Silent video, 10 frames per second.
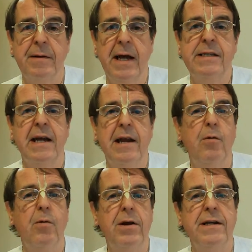It's a kind of
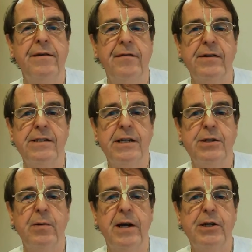one and different
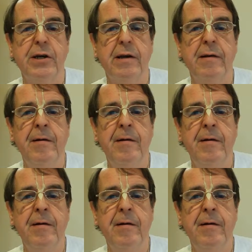situation.